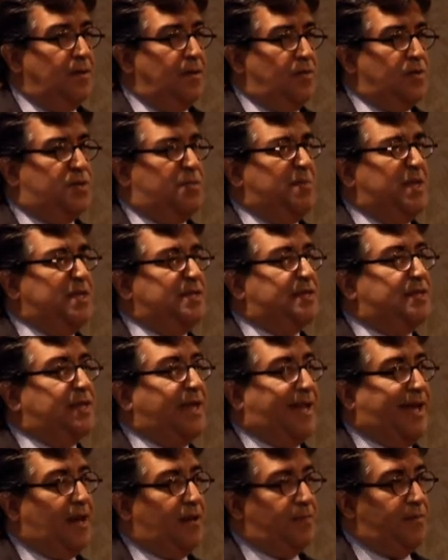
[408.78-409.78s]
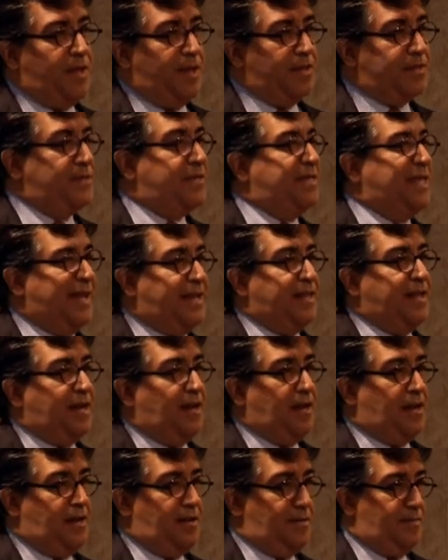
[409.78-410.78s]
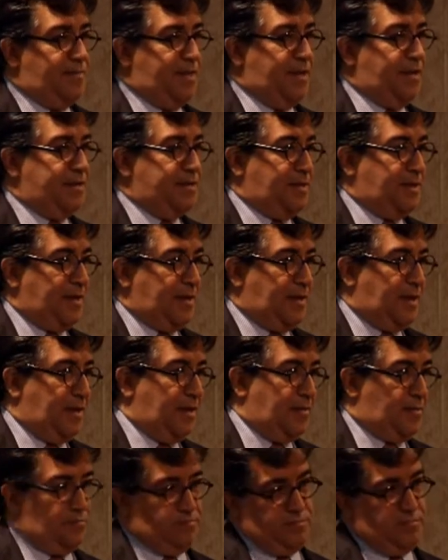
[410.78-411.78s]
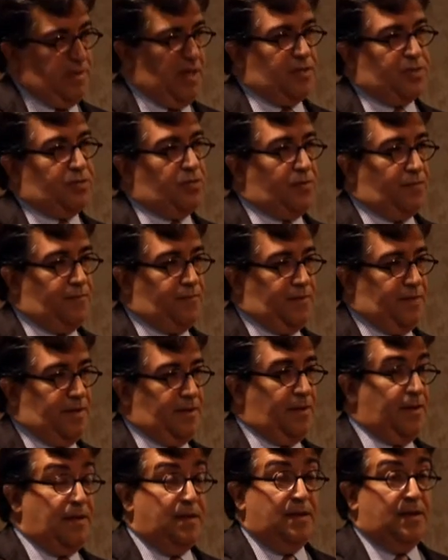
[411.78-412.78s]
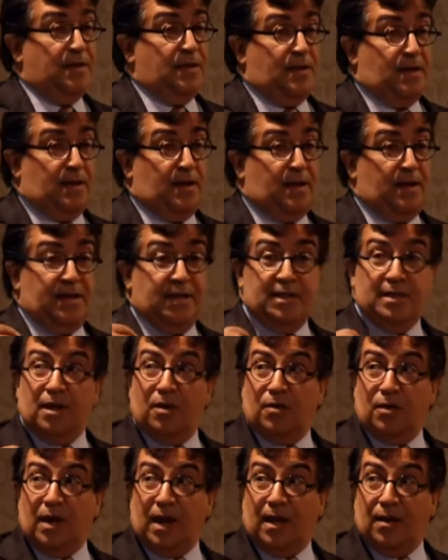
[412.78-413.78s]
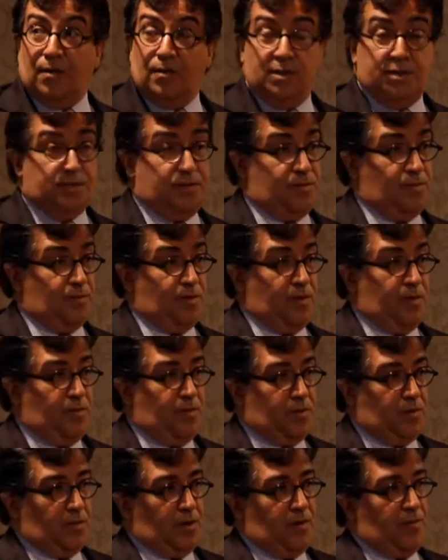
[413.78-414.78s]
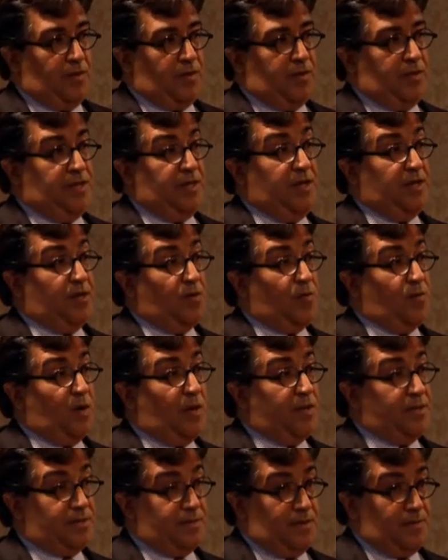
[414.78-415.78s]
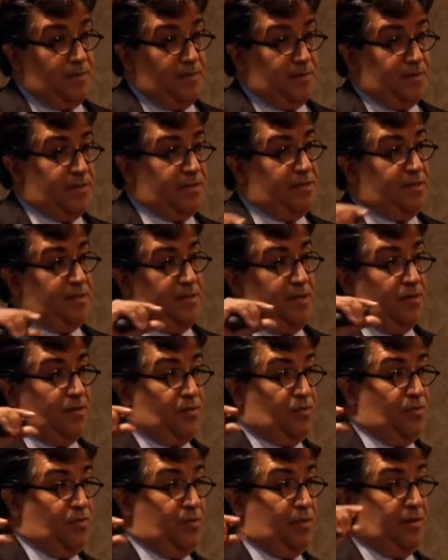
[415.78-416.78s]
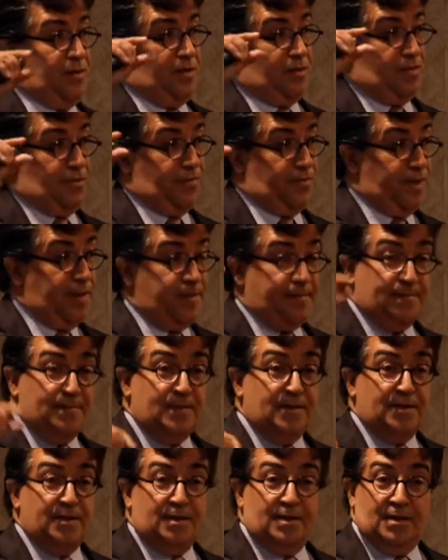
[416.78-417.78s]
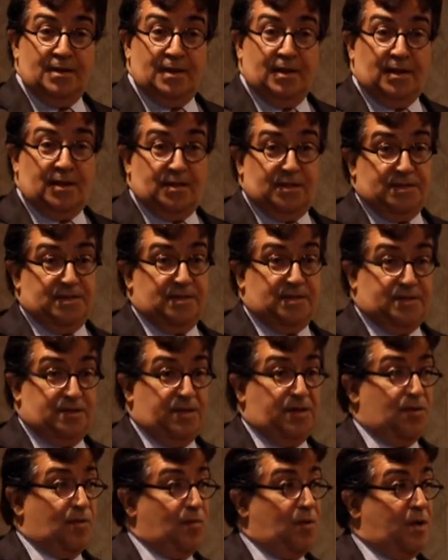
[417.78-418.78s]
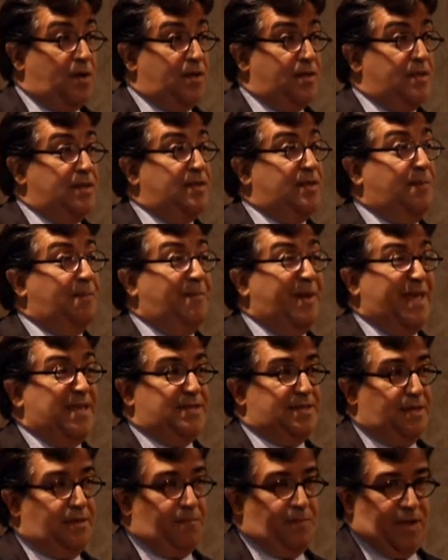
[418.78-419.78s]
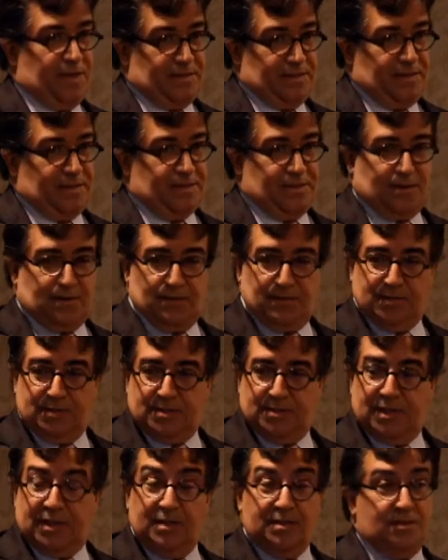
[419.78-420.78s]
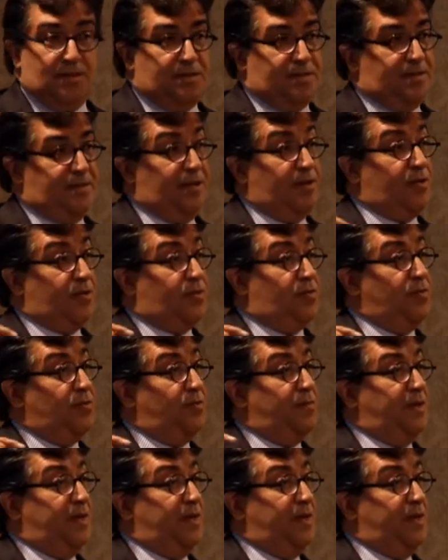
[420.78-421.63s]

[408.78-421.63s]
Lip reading: which means help desk, technical help desk, that sort of thing. In our language, we talk about tier 1 services, tier 2, tier 3. This is tier 1, the basic service. Then tier 2